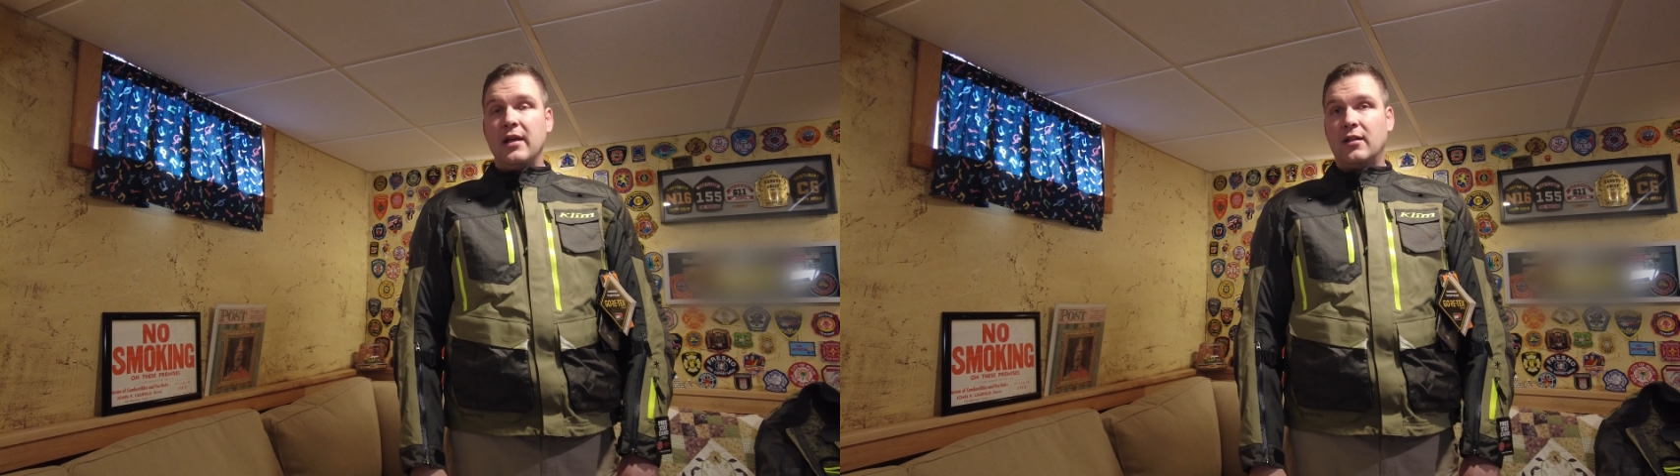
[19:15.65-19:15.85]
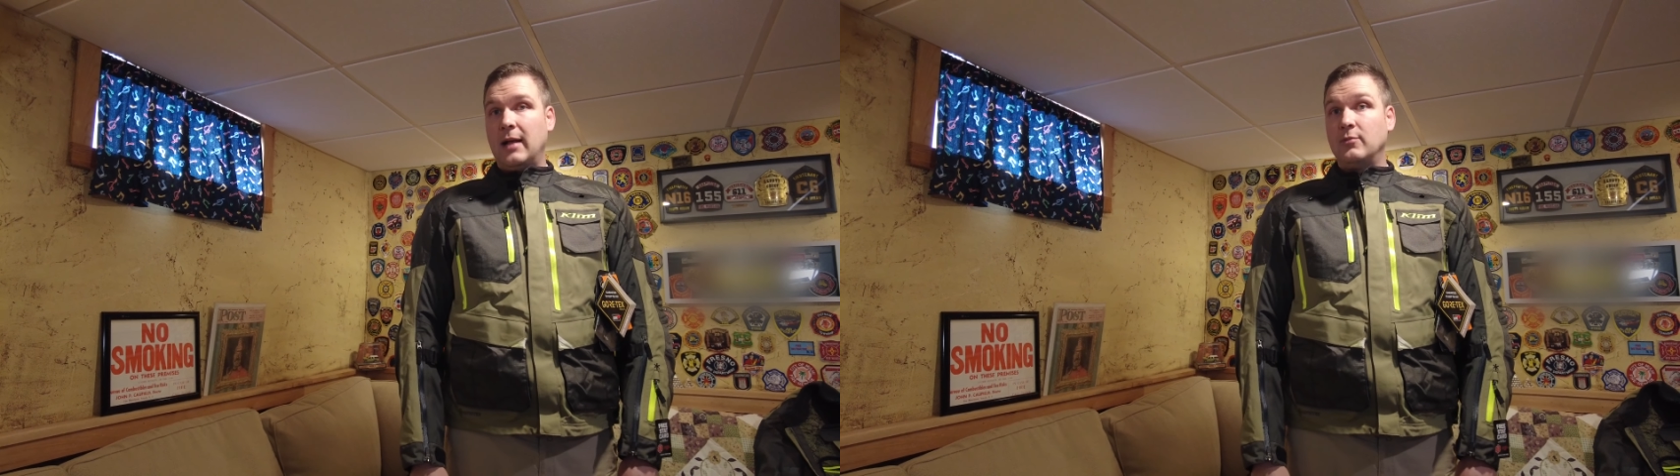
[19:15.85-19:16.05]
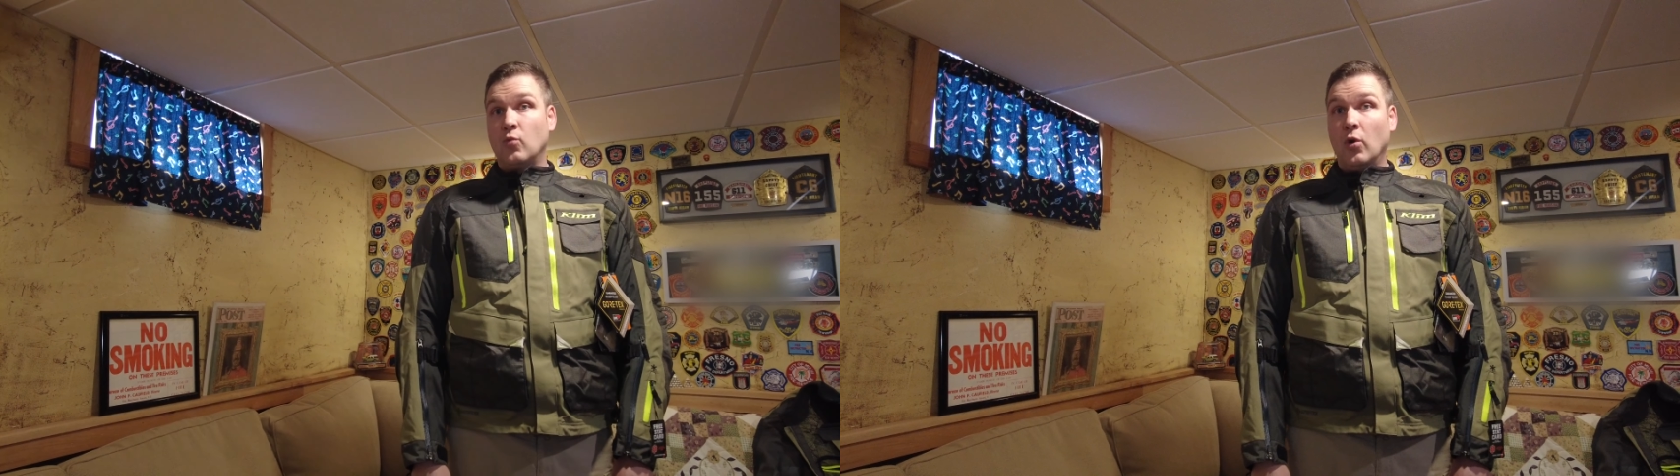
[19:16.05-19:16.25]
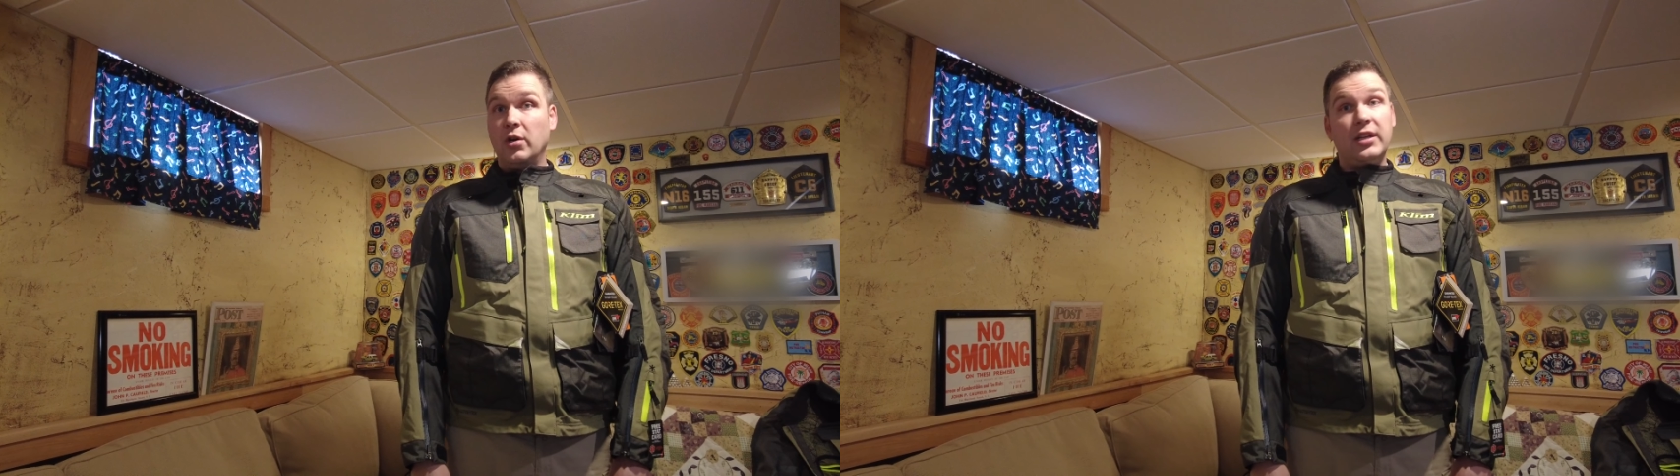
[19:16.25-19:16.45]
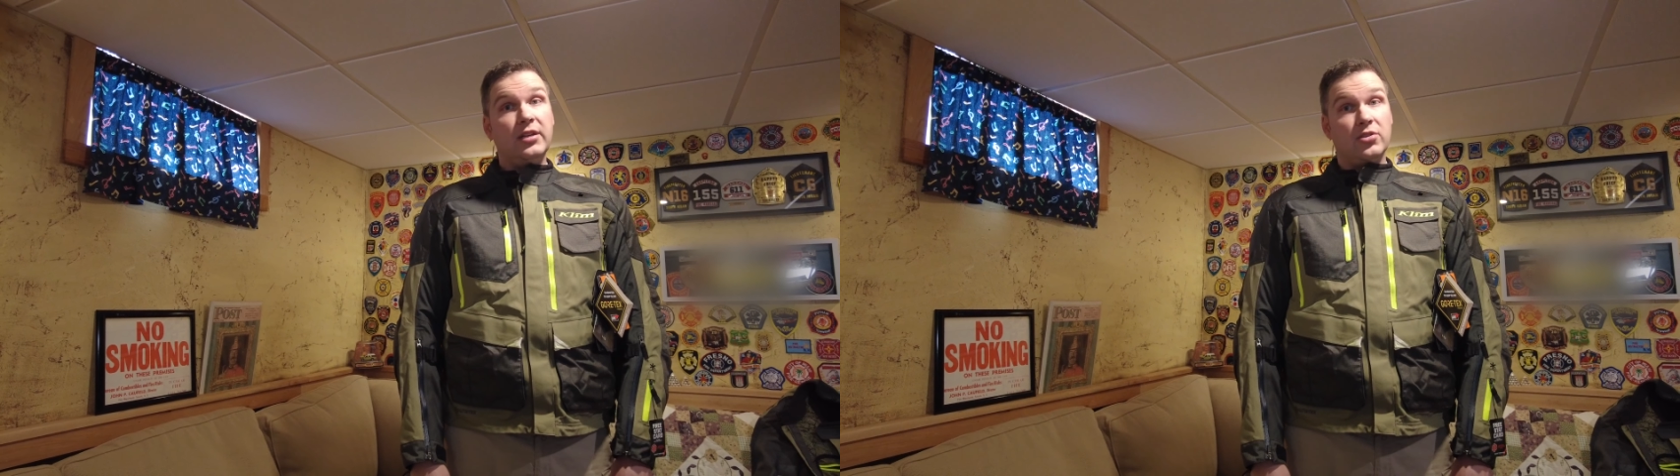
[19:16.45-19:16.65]
Klim's
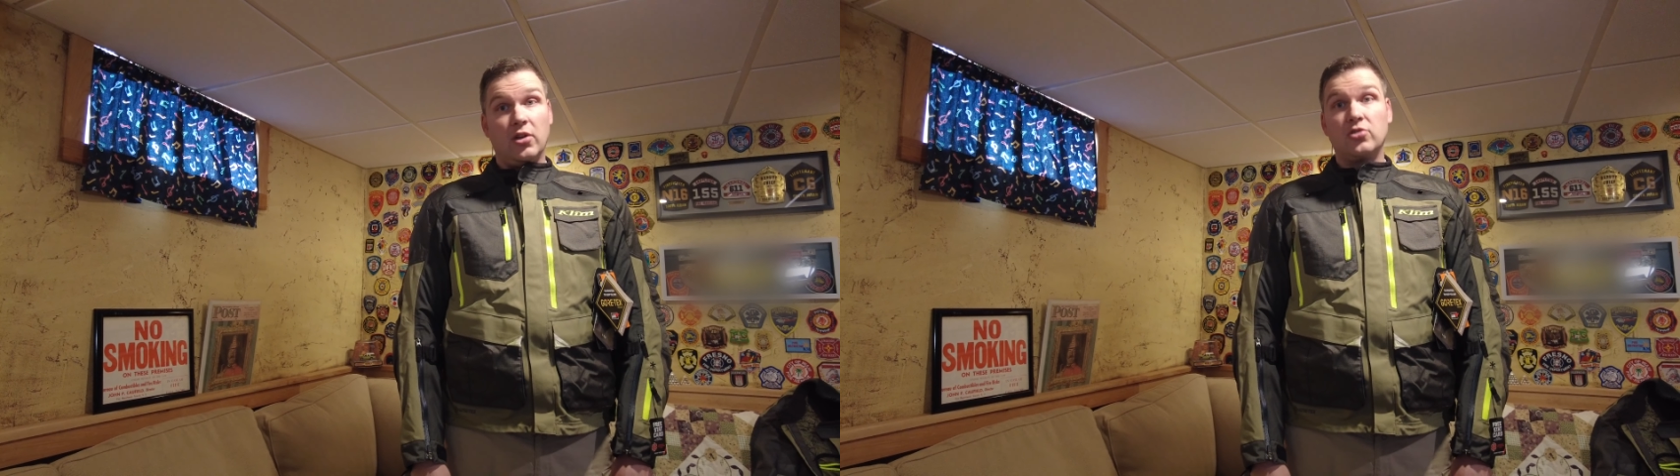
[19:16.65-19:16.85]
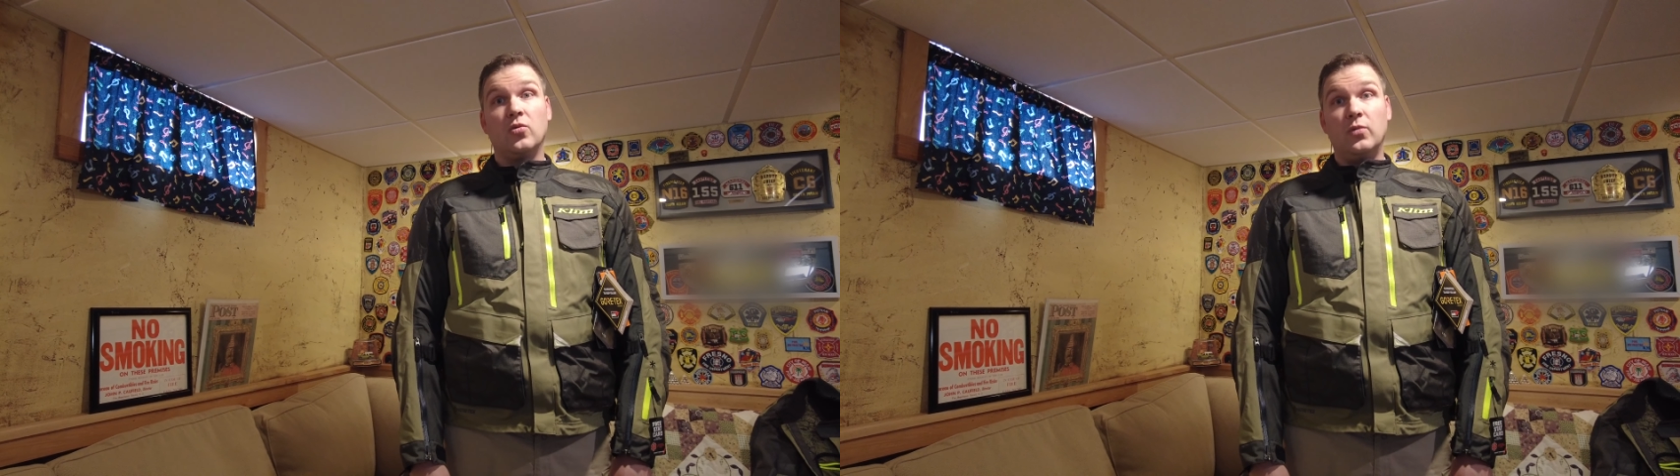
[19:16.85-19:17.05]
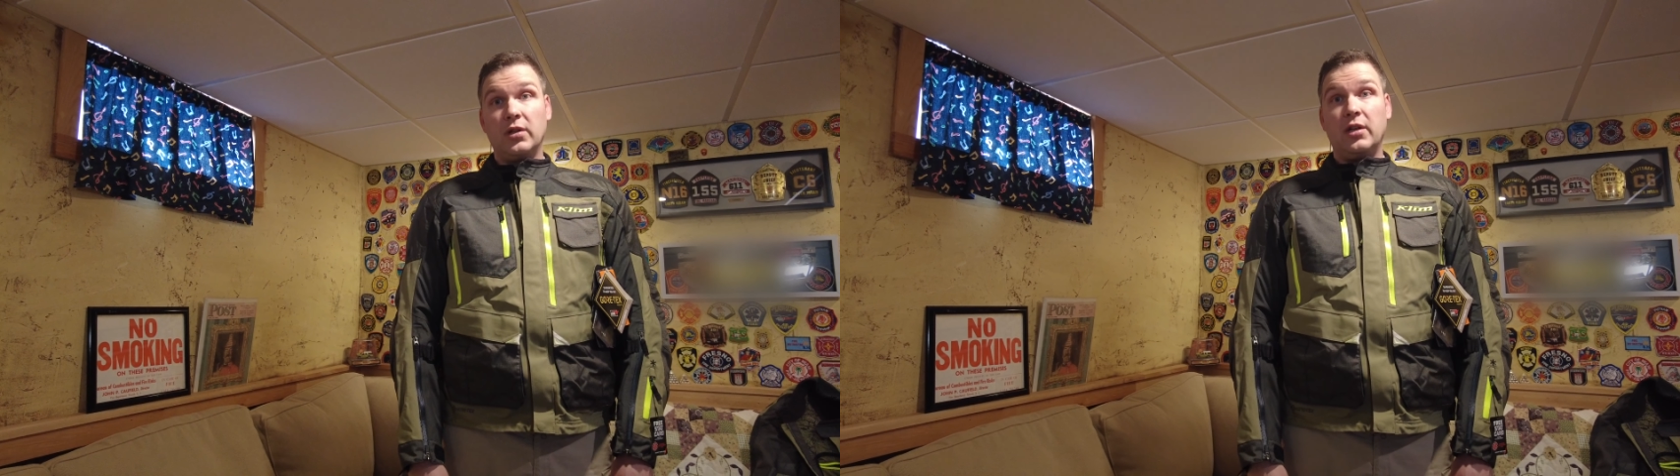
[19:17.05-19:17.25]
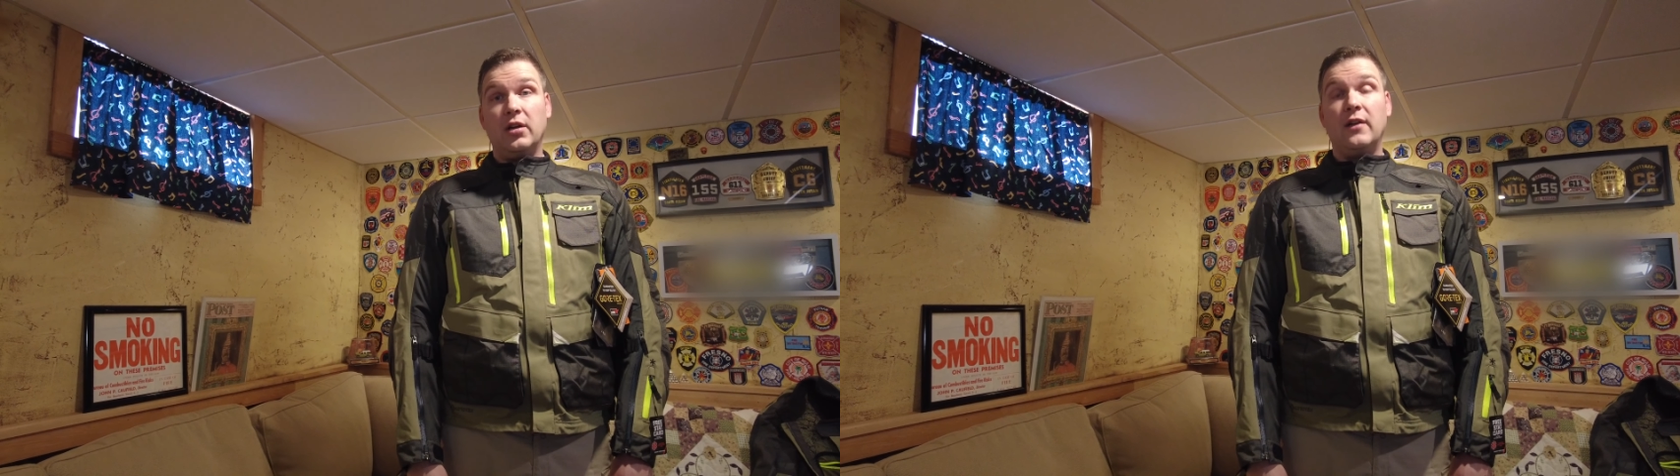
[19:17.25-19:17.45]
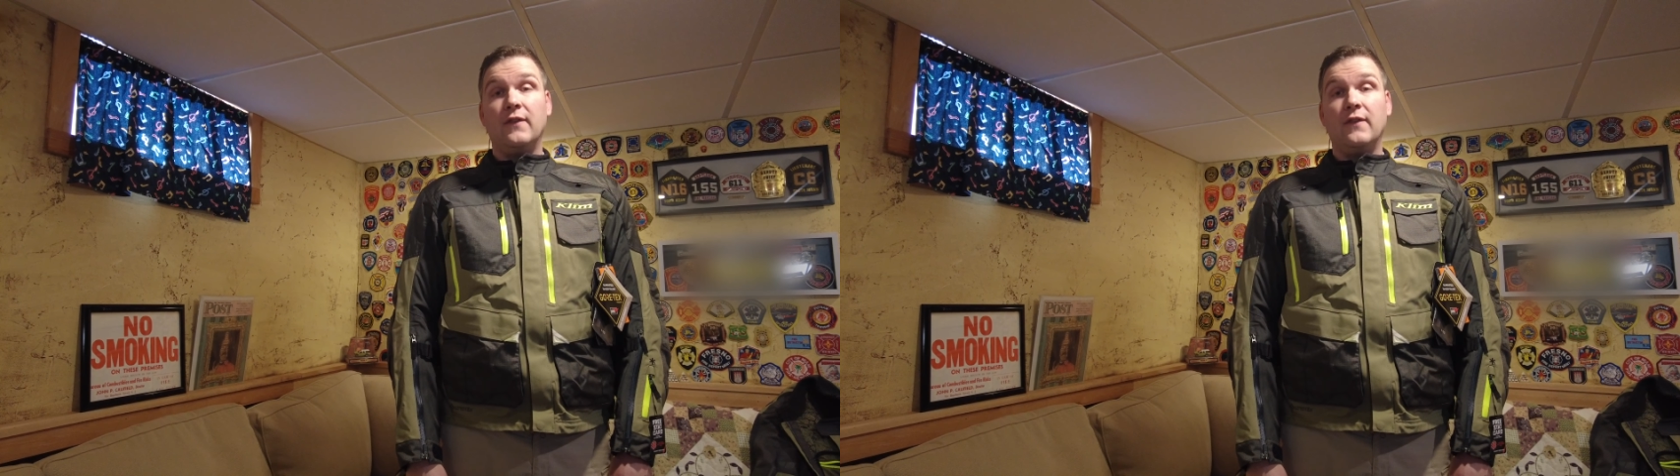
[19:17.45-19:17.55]
warranty is also really good.